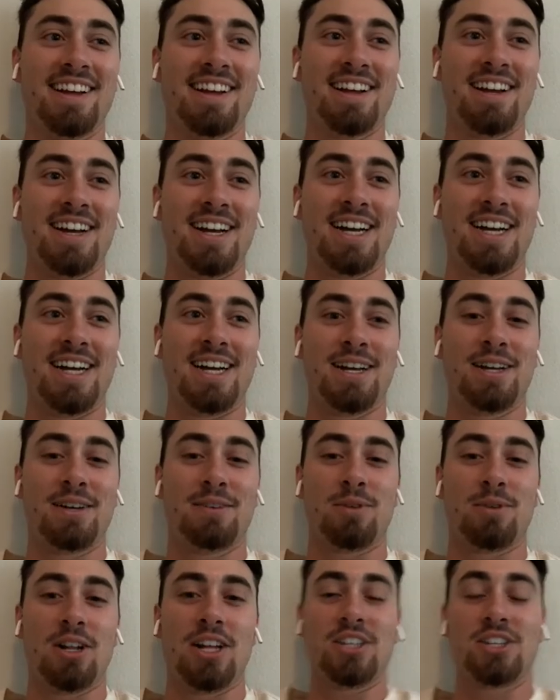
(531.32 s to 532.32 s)
Well,
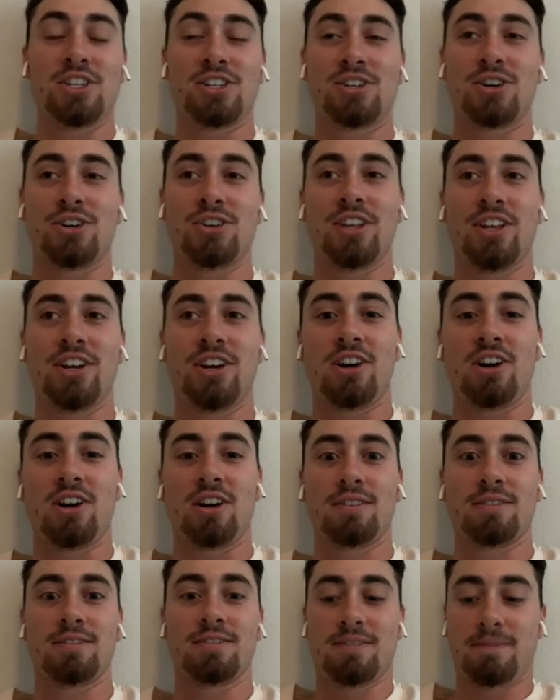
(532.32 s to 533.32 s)
I just heard that
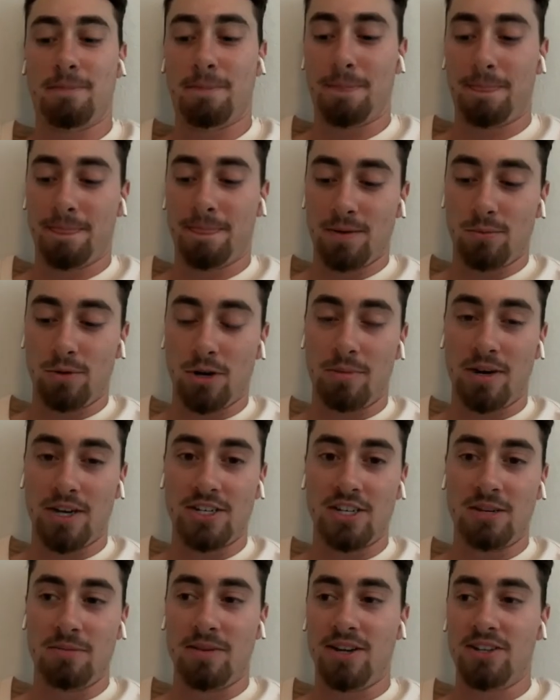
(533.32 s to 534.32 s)
one of my
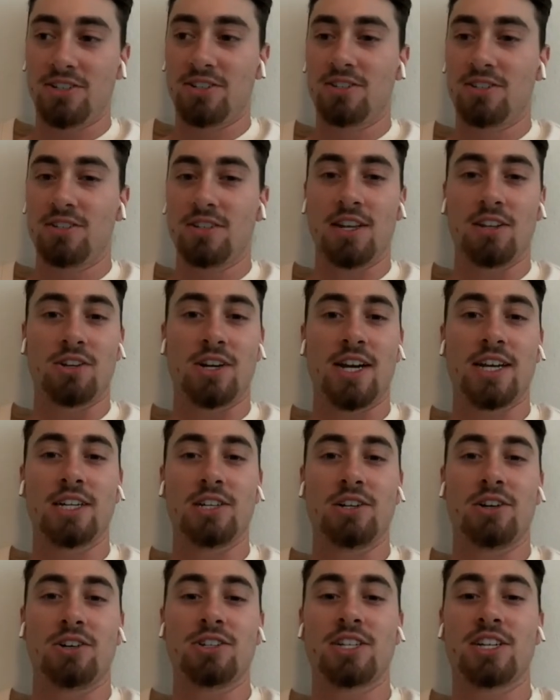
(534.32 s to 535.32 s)
teammates, Taylor
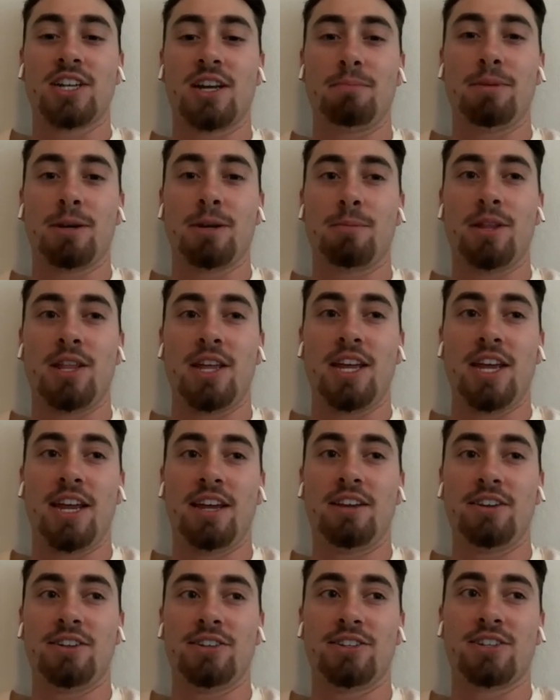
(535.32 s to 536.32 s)
Aguilar, just got picked by the
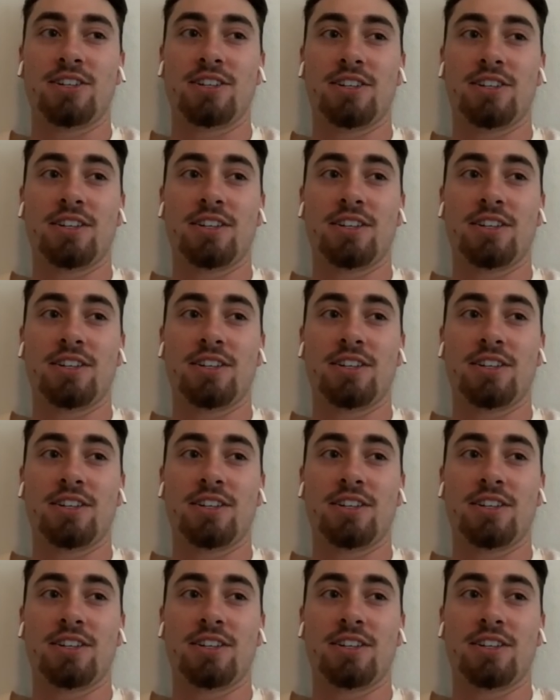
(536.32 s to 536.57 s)
Yankees.